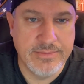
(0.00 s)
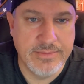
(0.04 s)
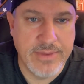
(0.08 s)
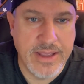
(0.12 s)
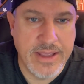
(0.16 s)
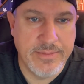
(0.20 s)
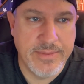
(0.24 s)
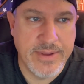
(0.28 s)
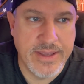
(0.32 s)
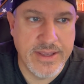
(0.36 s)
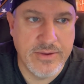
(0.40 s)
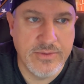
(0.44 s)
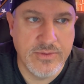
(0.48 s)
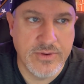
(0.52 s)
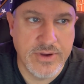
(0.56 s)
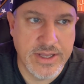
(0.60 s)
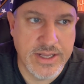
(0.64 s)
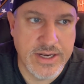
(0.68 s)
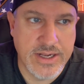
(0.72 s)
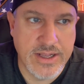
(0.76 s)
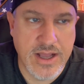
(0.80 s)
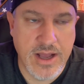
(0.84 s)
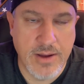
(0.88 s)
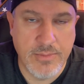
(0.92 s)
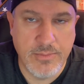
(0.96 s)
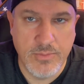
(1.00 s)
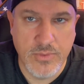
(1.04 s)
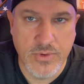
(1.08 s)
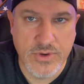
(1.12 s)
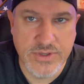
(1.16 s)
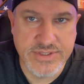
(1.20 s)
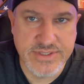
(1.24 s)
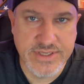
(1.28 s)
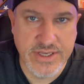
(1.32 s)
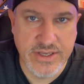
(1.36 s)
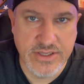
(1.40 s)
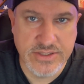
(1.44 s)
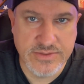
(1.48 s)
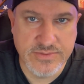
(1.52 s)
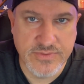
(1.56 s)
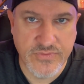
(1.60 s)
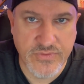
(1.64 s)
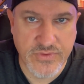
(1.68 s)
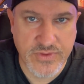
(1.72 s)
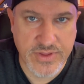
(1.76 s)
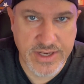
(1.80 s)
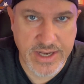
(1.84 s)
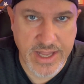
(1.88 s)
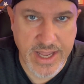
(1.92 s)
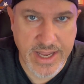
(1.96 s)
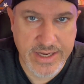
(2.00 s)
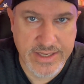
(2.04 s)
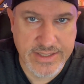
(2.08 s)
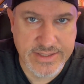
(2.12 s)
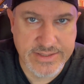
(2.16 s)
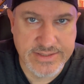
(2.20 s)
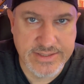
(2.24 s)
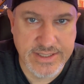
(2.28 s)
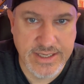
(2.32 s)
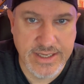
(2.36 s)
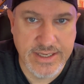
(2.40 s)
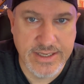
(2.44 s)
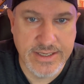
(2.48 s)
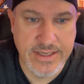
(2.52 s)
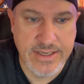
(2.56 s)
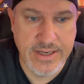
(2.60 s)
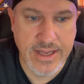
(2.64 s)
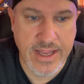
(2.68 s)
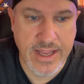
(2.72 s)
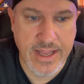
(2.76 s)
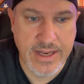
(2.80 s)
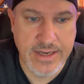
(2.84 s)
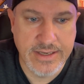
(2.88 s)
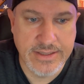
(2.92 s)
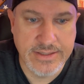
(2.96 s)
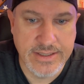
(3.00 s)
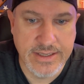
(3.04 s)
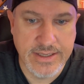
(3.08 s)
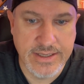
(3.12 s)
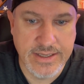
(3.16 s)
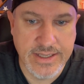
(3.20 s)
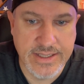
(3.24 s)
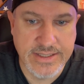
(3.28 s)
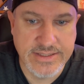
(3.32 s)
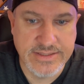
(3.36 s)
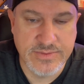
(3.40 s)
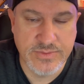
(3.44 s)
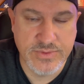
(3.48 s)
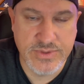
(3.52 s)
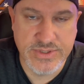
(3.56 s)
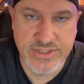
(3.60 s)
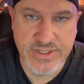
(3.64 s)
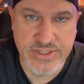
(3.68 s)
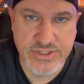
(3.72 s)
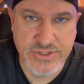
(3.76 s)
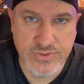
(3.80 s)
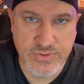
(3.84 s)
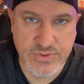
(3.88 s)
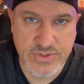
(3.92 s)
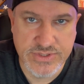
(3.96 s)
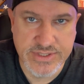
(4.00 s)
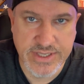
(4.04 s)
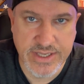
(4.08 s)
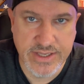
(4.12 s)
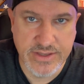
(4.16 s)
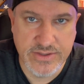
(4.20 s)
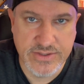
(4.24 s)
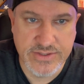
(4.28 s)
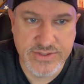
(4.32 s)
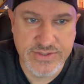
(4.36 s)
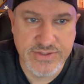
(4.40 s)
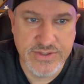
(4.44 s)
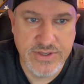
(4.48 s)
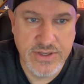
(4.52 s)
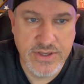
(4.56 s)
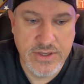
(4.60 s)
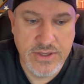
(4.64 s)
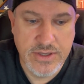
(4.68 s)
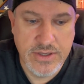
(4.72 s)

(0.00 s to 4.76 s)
Maybe we'll get a couple more sales before the night is done and uh, get some residual sales